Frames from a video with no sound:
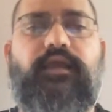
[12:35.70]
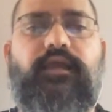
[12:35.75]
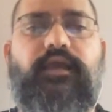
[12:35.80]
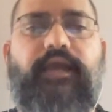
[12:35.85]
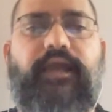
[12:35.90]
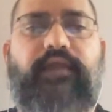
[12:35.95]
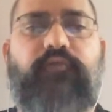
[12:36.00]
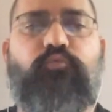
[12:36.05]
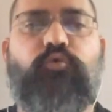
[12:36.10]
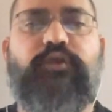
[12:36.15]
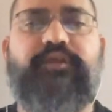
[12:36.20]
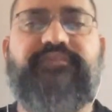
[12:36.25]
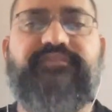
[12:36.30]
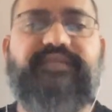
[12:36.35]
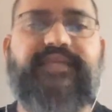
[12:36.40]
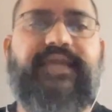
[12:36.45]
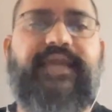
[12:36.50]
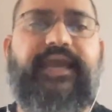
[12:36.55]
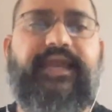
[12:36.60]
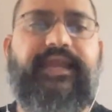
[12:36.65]
and what is the
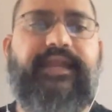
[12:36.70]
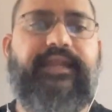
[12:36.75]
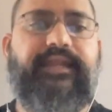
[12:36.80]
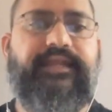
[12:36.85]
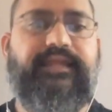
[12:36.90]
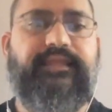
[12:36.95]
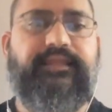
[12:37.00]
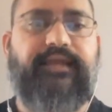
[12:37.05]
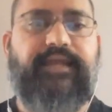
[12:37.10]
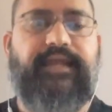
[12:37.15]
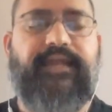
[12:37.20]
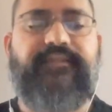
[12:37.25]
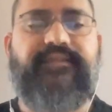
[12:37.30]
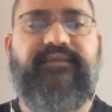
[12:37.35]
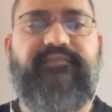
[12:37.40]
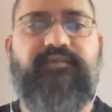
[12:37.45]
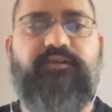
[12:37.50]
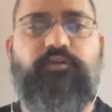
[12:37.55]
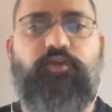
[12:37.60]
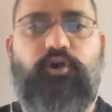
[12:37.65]
guarantee that
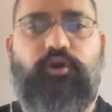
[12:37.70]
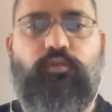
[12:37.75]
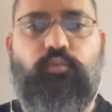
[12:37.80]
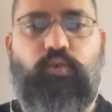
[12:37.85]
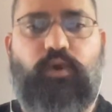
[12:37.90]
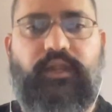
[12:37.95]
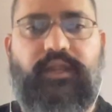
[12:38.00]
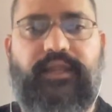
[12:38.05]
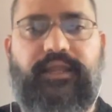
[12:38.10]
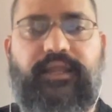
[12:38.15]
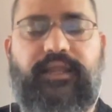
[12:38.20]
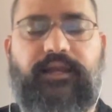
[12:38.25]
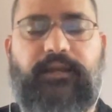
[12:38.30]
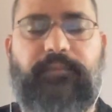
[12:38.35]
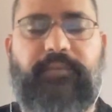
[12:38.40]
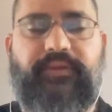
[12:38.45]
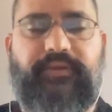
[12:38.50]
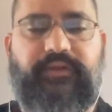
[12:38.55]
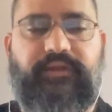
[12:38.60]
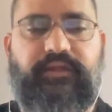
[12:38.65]
they will not one day
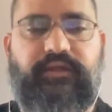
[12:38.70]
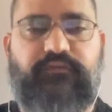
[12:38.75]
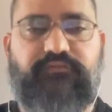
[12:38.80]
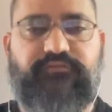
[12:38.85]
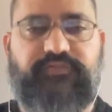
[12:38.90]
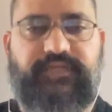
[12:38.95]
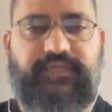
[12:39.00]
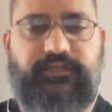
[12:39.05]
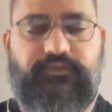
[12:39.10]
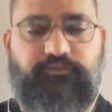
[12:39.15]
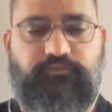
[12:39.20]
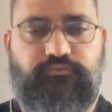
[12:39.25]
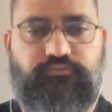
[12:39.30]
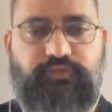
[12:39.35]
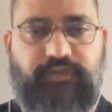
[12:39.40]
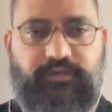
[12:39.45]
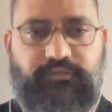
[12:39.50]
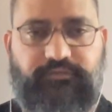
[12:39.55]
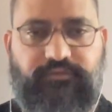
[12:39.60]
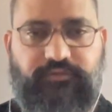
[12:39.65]
come and announce that
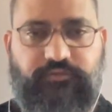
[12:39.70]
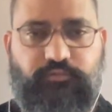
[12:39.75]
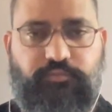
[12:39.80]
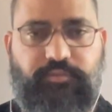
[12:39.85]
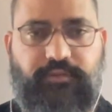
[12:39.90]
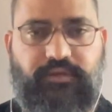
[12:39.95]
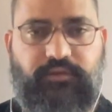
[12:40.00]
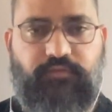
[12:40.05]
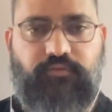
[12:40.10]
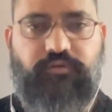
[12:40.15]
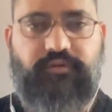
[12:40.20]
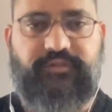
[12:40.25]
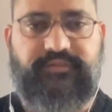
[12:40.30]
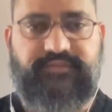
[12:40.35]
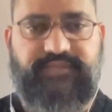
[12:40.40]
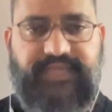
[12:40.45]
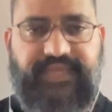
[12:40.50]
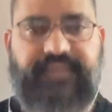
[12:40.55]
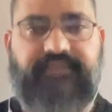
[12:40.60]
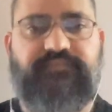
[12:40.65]
2000 rupee note is
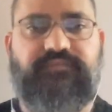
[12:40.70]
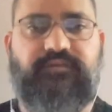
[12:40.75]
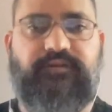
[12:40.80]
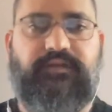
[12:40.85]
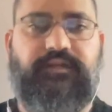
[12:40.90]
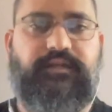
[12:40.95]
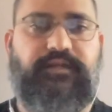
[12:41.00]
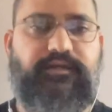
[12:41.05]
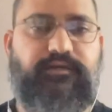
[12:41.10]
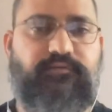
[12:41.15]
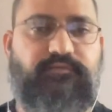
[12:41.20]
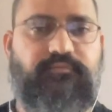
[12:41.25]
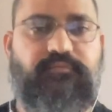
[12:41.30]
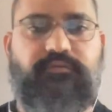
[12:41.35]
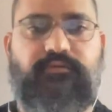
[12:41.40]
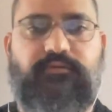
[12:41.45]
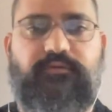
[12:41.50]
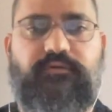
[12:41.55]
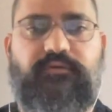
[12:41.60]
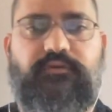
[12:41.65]
cancelled now
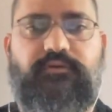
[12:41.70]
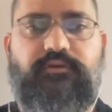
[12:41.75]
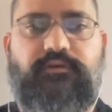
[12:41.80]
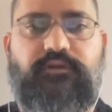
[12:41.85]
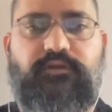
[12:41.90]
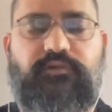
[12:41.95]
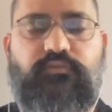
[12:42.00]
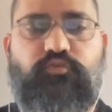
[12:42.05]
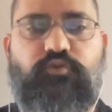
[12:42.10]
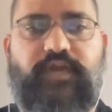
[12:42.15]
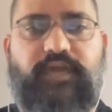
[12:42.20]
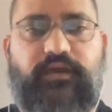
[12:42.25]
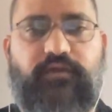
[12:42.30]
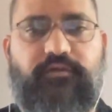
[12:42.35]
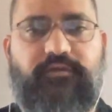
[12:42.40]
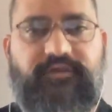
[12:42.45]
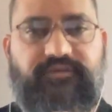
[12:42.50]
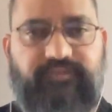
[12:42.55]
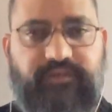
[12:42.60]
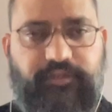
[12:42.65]
you
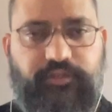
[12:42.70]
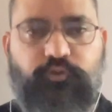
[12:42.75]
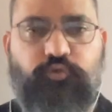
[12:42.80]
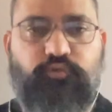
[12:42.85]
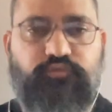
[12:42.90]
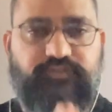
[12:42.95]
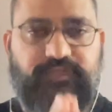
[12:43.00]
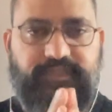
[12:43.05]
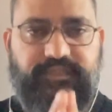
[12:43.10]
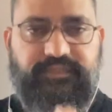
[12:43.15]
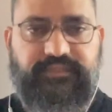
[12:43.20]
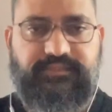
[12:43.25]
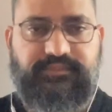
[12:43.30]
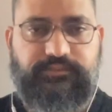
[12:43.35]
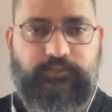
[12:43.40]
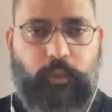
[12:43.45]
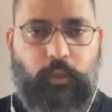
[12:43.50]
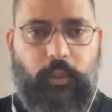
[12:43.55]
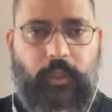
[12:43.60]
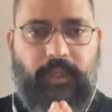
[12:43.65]
cannot even use it it is
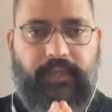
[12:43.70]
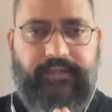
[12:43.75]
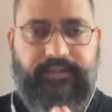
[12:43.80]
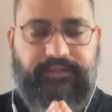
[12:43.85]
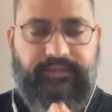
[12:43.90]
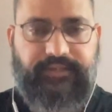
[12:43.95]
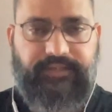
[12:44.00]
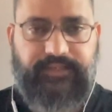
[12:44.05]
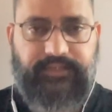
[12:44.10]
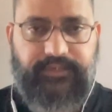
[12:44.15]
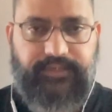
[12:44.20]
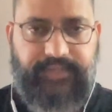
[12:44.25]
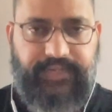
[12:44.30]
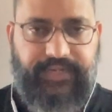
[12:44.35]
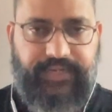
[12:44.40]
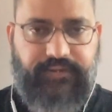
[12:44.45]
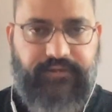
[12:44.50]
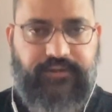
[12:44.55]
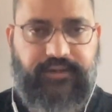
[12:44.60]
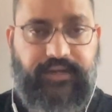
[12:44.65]
no longer a legal
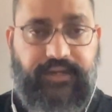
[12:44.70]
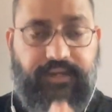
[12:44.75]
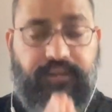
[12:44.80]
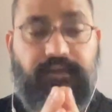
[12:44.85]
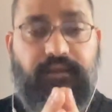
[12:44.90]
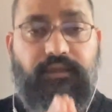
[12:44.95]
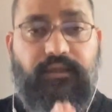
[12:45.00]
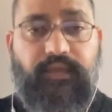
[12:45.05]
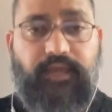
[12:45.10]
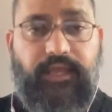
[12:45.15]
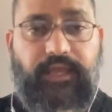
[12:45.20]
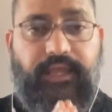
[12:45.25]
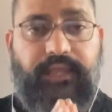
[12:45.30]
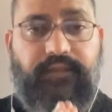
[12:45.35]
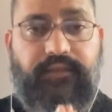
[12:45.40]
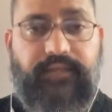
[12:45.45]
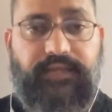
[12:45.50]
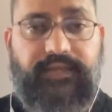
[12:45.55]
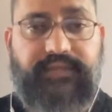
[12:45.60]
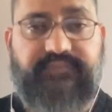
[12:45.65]
tender and
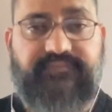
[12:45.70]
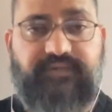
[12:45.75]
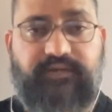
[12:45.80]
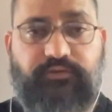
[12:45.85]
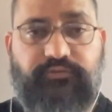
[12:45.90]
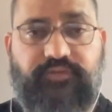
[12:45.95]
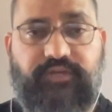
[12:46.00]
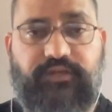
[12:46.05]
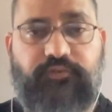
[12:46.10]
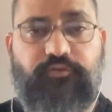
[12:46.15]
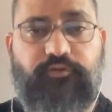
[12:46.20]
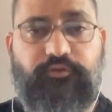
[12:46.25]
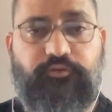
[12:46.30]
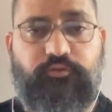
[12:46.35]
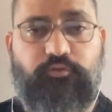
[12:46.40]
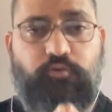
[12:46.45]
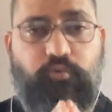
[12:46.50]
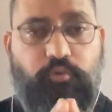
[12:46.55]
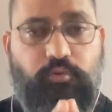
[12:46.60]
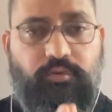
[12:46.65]
and that is how they are going
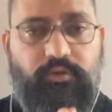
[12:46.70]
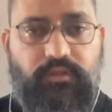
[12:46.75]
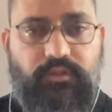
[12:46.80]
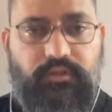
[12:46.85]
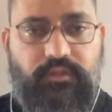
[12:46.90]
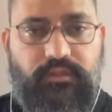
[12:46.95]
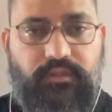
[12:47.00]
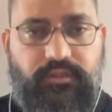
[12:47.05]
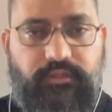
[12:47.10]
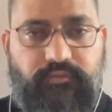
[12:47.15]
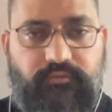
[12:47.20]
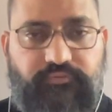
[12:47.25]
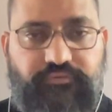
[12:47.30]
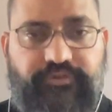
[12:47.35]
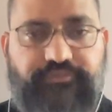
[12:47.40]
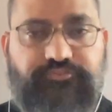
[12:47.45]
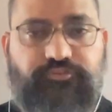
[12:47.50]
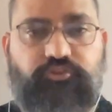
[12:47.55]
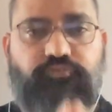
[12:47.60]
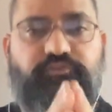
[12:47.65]
to you know
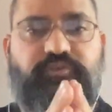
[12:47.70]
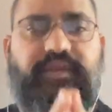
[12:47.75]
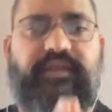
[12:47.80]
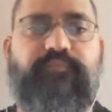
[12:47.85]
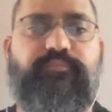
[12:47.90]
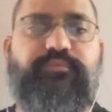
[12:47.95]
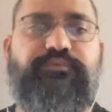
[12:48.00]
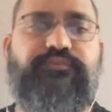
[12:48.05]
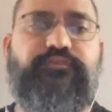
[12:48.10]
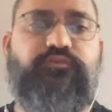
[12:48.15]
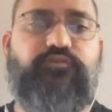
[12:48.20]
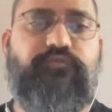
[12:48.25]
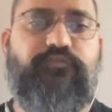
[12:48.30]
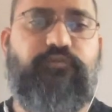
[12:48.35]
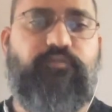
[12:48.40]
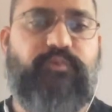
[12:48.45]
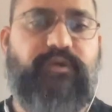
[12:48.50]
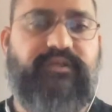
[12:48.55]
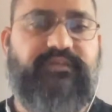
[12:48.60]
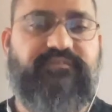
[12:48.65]
withdraw 10% of the
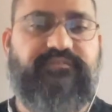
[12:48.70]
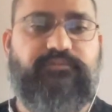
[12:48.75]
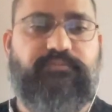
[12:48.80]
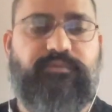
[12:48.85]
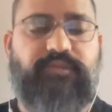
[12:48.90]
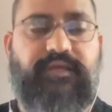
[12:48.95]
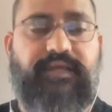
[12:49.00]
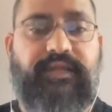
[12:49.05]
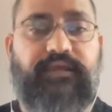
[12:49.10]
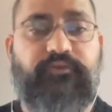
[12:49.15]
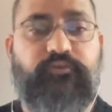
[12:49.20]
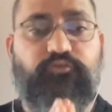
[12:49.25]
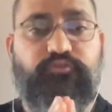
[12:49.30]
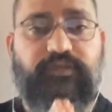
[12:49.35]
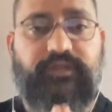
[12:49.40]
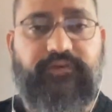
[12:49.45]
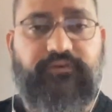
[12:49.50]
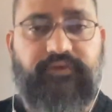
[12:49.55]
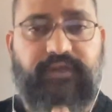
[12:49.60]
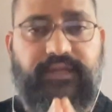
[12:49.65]
money supply and do
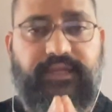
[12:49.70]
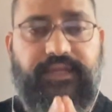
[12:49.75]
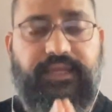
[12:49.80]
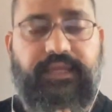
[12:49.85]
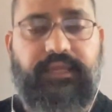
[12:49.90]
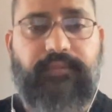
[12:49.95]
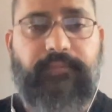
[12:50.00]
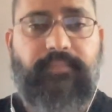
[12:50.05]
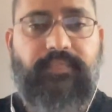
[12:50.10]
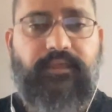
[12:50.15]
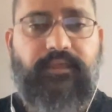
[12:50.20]
they really